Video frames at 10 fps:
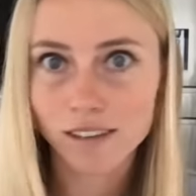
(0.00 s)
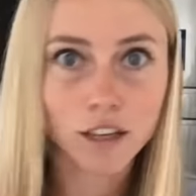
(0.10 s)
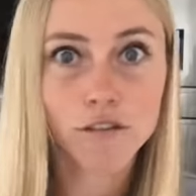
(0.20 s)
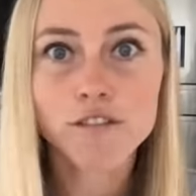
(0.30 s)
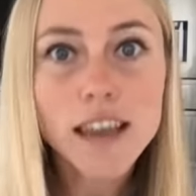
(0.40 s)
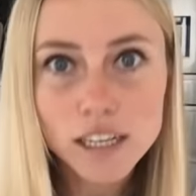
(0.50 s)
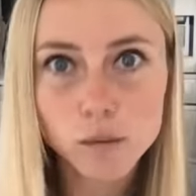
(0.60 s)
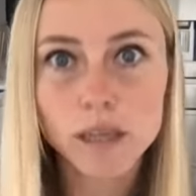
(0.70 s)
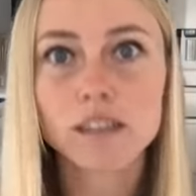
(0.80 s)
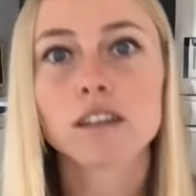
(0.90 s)
you know, fake
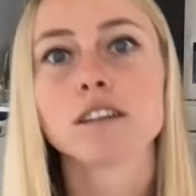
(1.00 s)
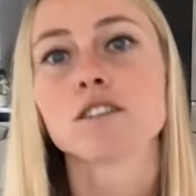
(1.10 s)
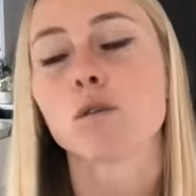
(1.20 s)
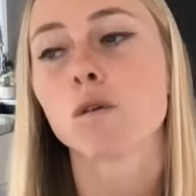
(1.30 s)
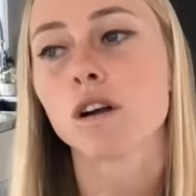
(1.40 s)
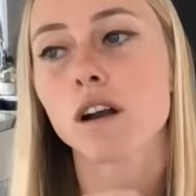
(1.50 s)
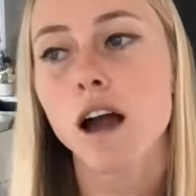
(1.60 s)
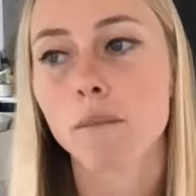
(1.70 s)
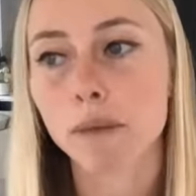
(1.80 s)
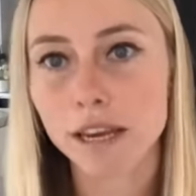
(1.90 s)
sweeteners or
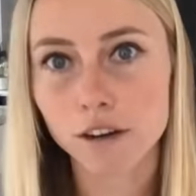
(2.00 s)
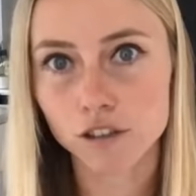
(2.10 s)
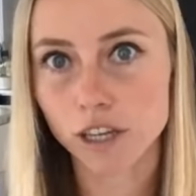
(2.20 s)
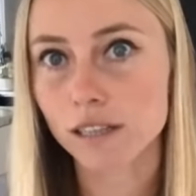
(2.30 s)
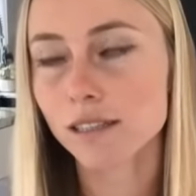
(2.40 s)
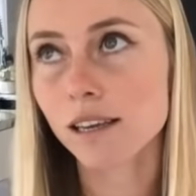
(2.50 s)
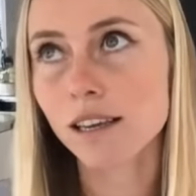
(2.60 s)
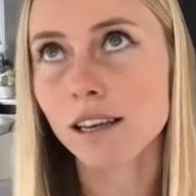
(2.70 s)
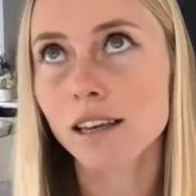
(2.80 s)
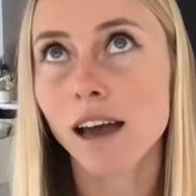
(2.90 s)
um, keto treats.
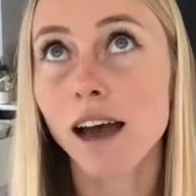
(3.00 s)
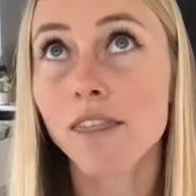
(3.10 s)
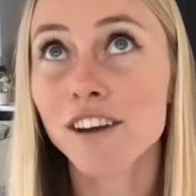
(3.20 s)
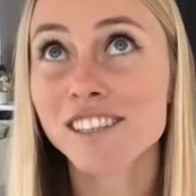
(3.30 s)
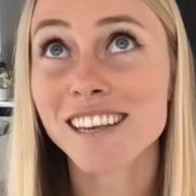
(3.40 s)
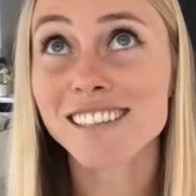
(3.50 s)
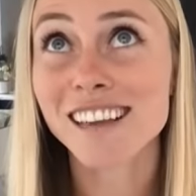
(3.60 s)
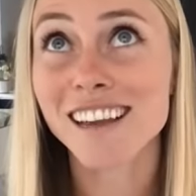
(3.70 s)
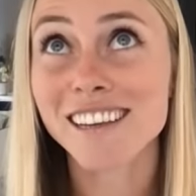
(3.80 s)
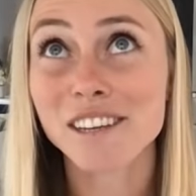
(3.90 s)
Uh, there's things
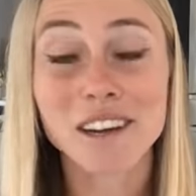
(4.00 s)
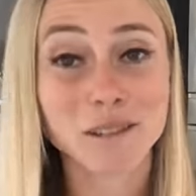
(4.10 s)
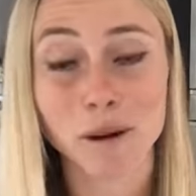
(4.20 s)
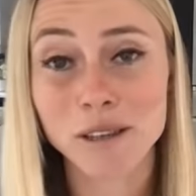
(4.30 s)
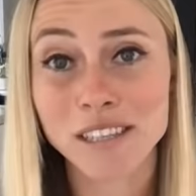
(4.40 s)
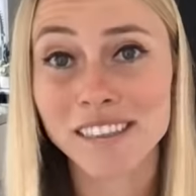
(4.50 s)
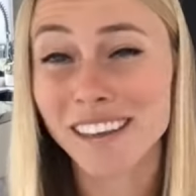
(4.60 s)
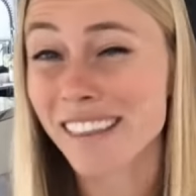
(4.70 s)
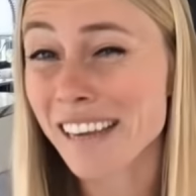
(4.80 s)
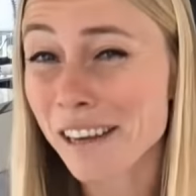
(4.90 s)
like you guys probably seen
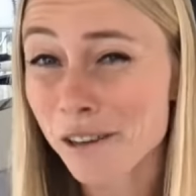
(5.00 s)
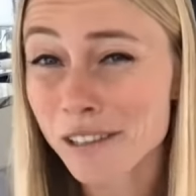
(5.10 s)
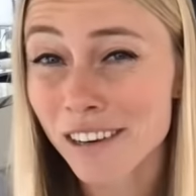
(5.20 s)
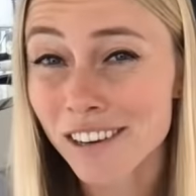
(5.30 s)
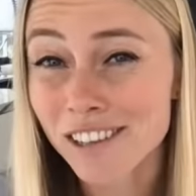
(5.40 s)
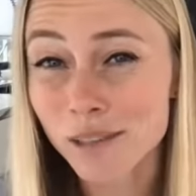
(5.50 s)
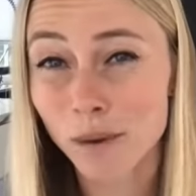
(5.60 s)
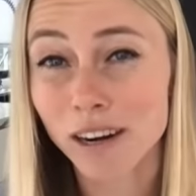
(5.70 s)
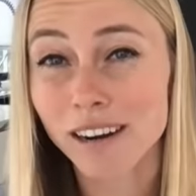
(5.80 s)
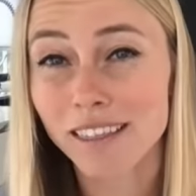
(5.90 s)
like the keto
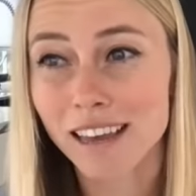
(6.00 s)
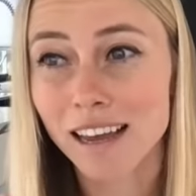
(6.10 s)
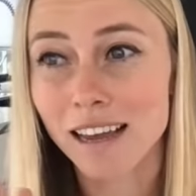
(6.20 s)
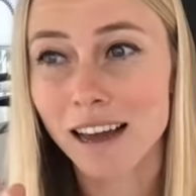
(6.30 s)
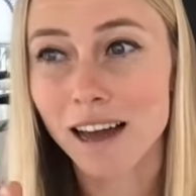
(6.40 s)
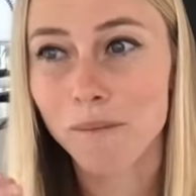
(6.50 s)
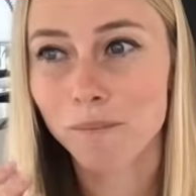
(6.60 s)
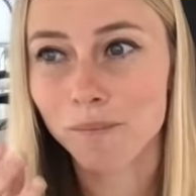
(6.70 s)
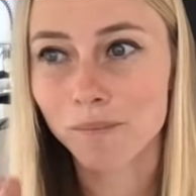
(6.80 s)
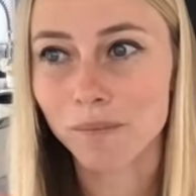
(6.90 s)
cereals where they
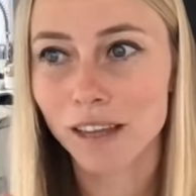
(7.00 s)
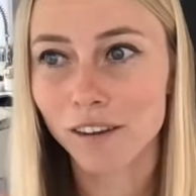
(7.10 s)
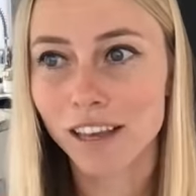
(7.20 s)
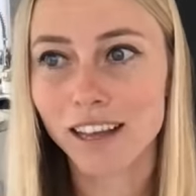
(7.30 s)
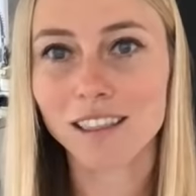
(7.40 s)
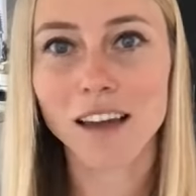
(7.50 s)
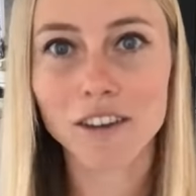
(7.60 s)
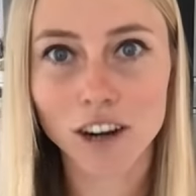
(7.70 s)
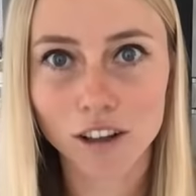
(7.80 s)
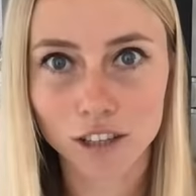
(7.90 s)
um, they're like
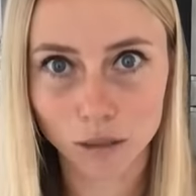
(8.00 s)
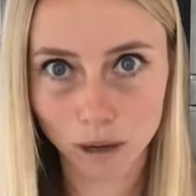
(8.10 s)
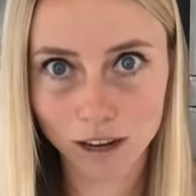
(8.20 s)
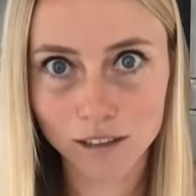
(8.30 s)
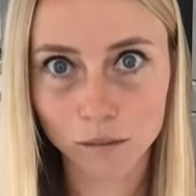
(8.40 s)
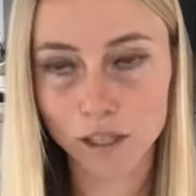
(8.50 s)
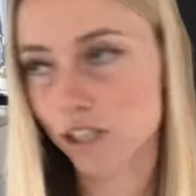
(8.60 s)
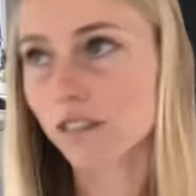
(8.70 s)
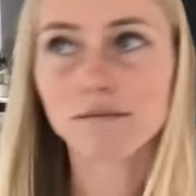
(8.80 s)
eleven dollars a box, which